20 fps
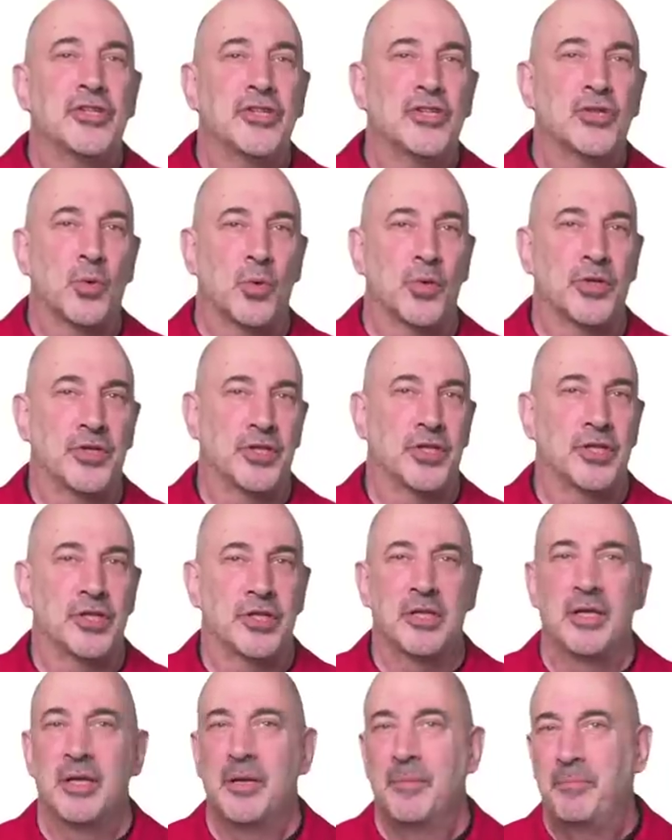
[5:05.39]

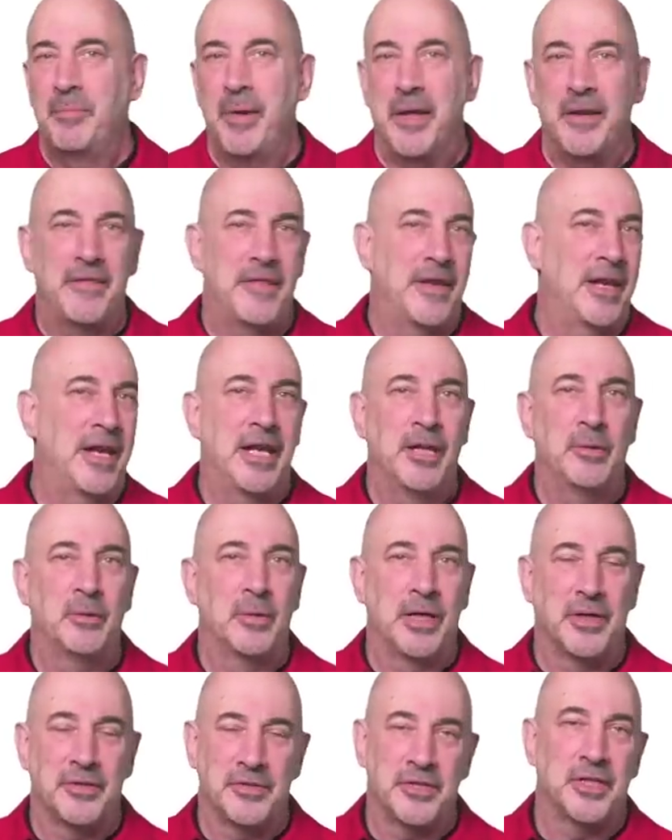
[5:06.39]
sources better than anyone
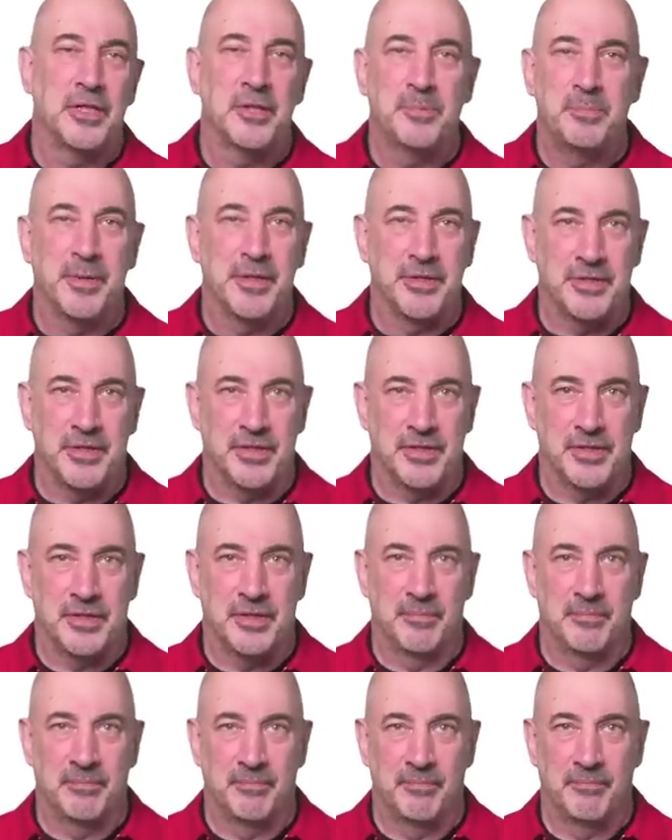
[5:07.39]
else in his business.
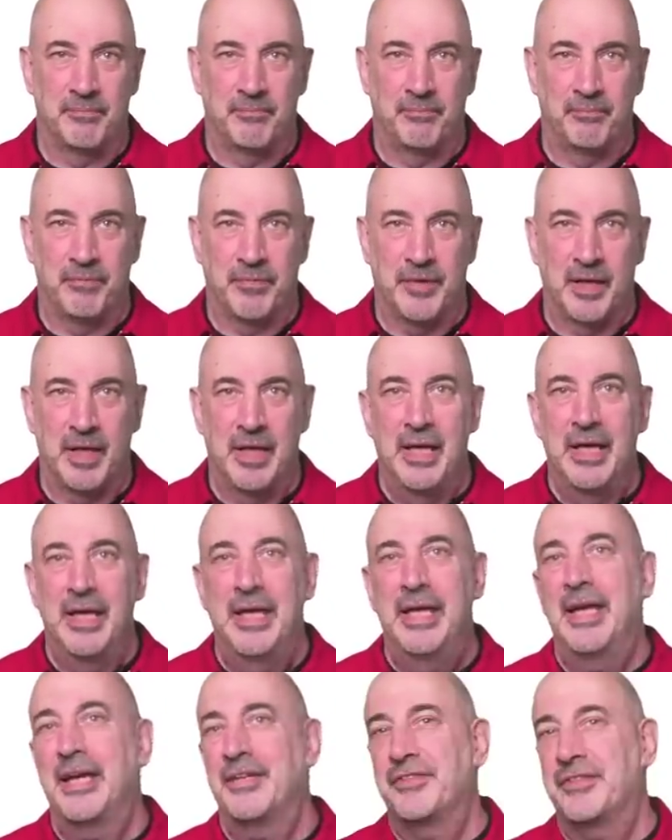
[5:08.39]

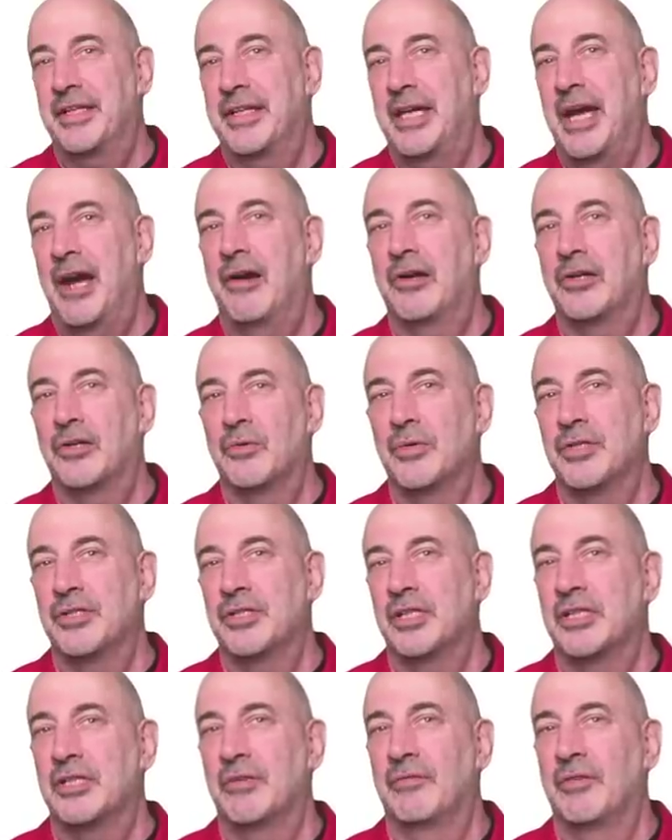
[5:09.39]
He has the
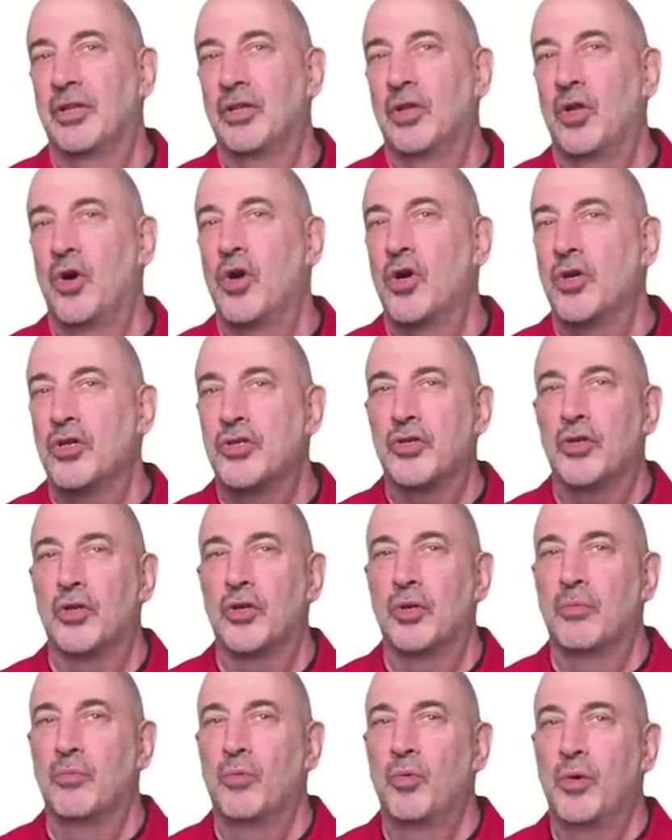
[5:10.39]
characteristics of a
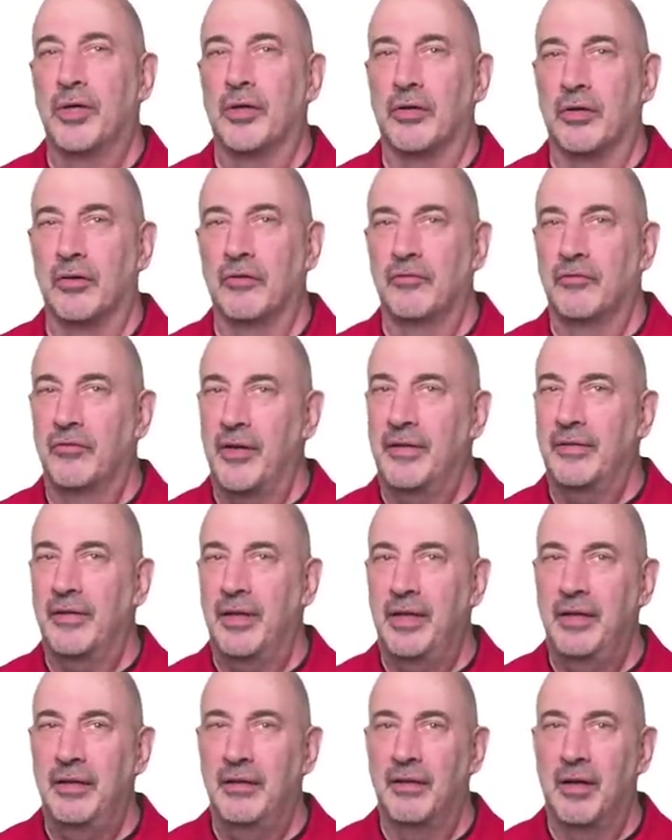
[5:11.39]
long-term winner:
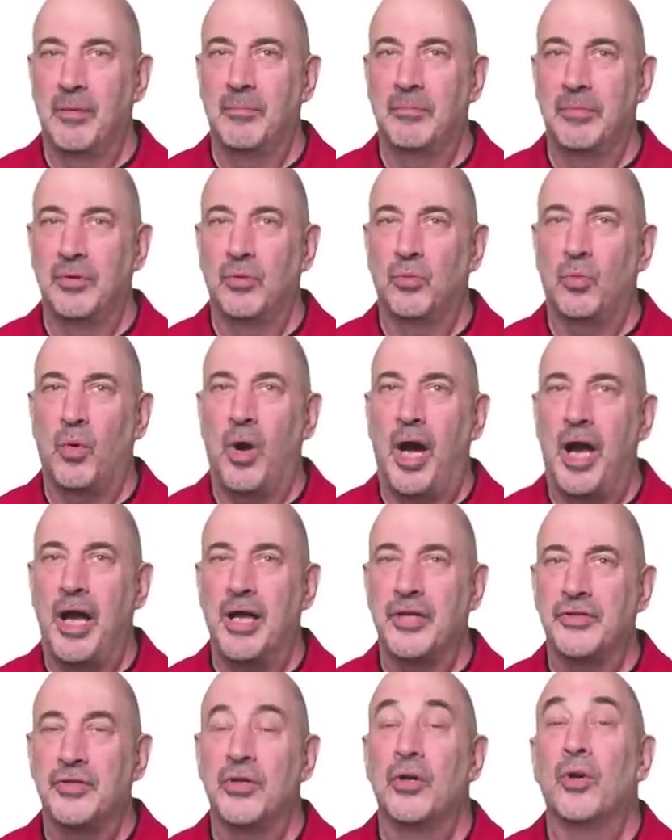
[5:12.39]
friendly, humble,
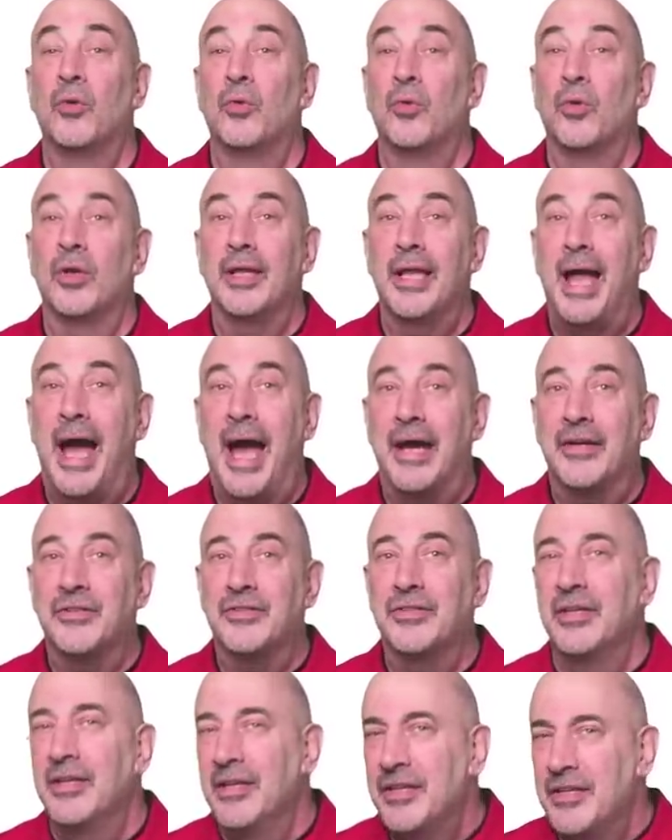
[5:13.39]
wise,
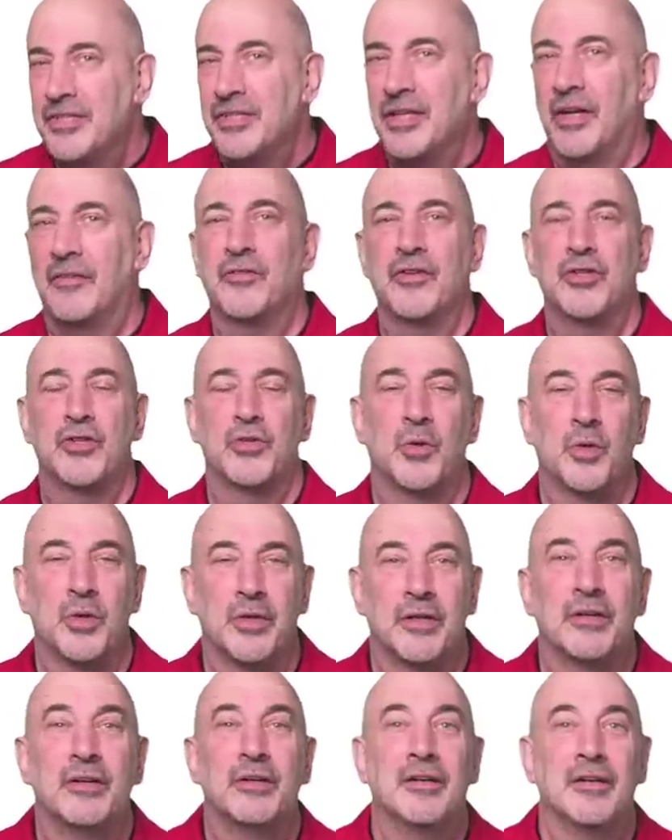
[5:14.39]
relaxed,
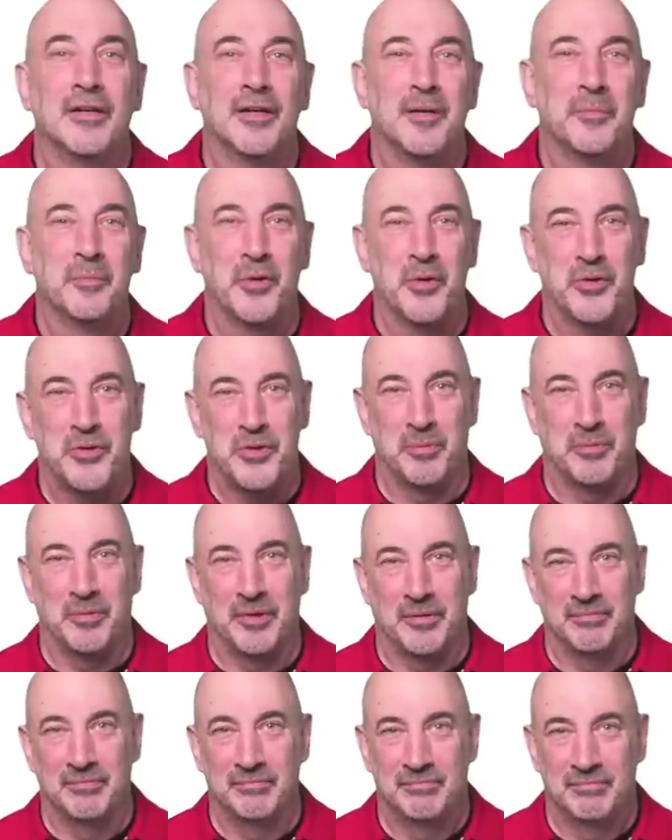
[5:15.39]
self-assured, approachable.